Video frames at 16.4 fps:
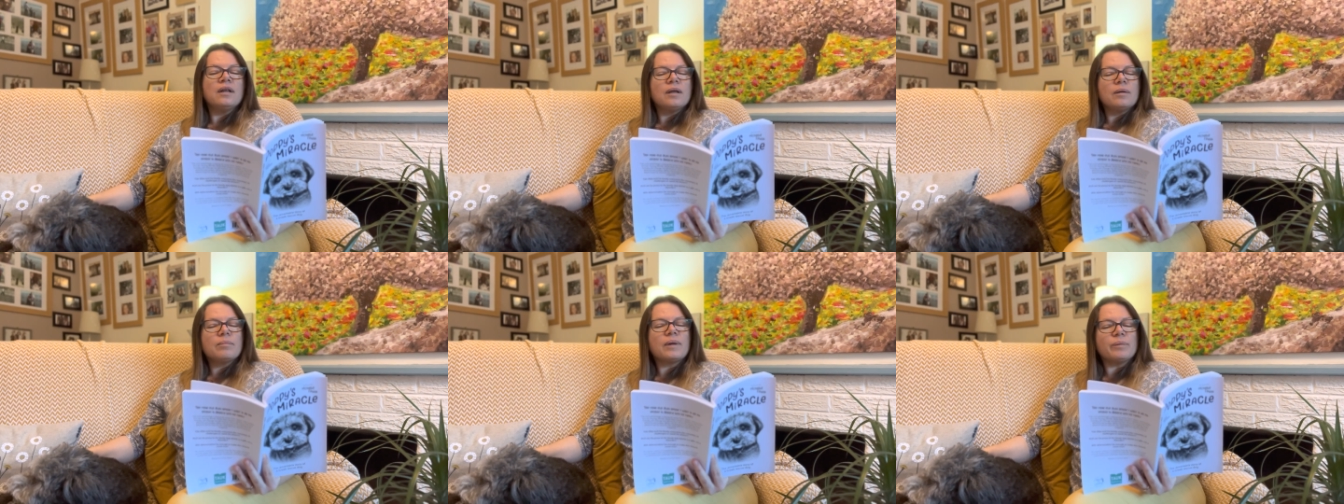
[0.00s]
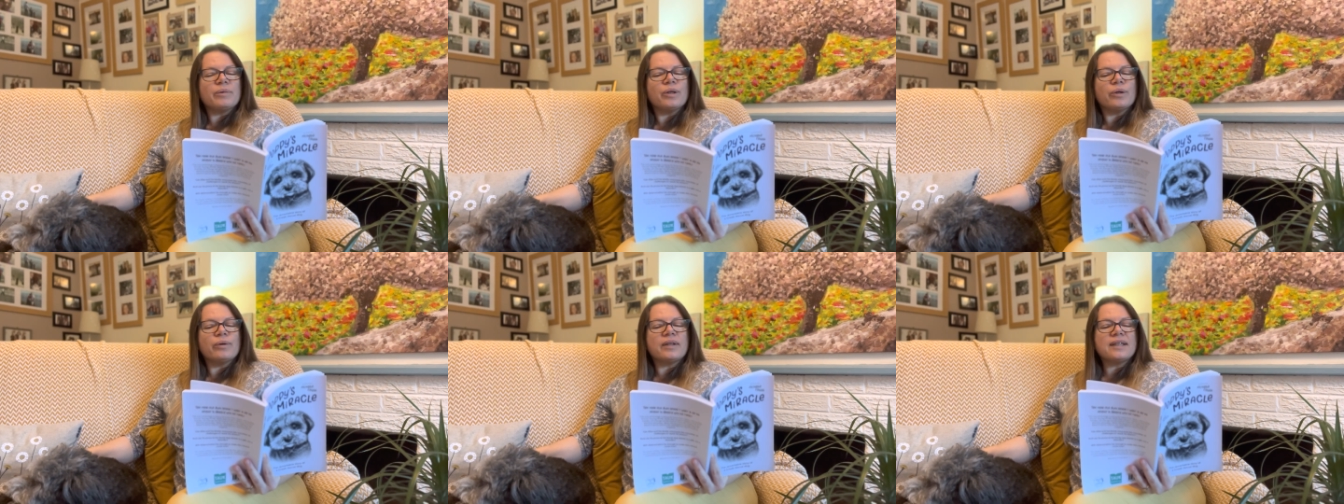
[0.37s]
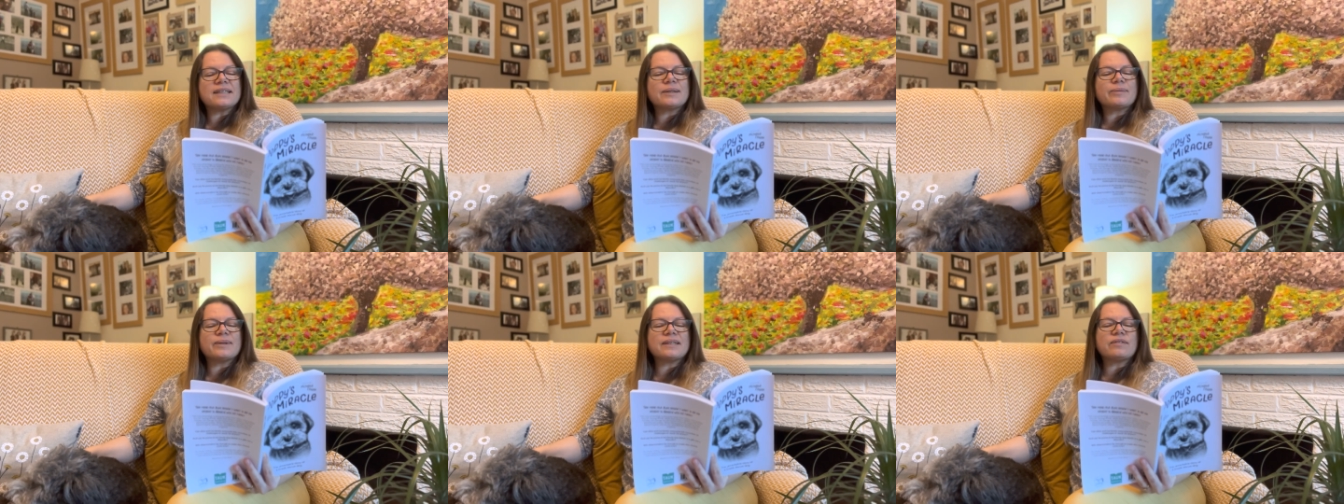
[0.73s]
Mum knew
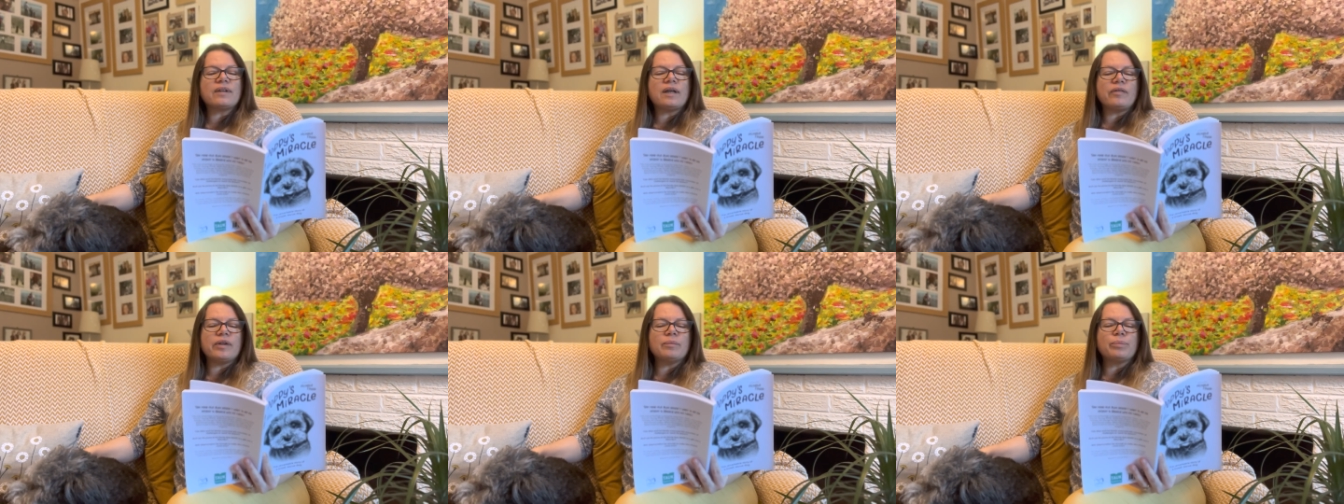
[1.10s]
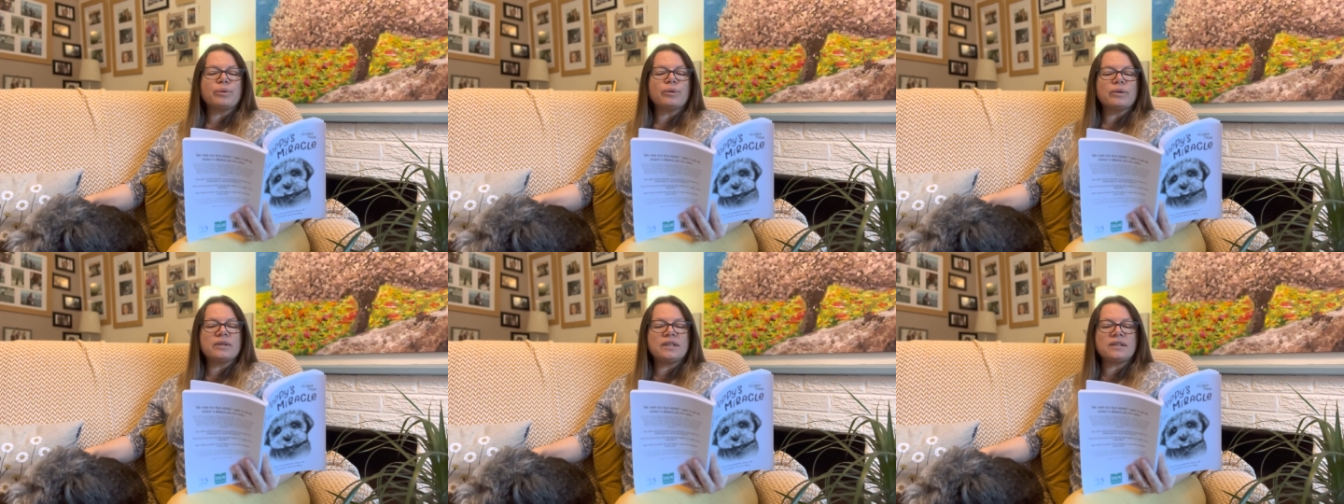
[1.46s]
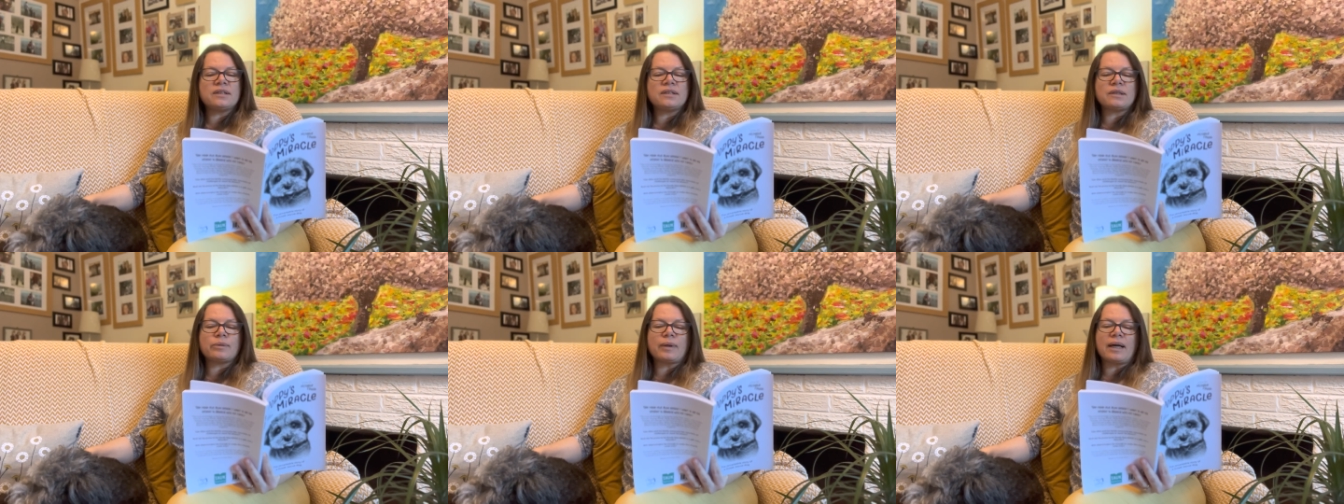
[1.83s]
this was very
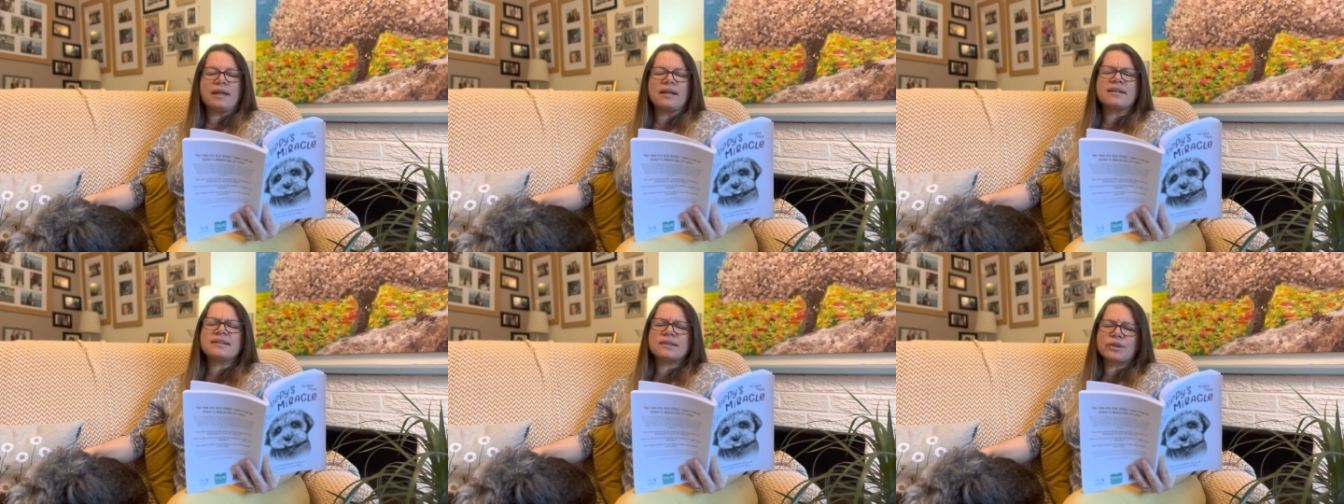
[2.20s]
important to Alex,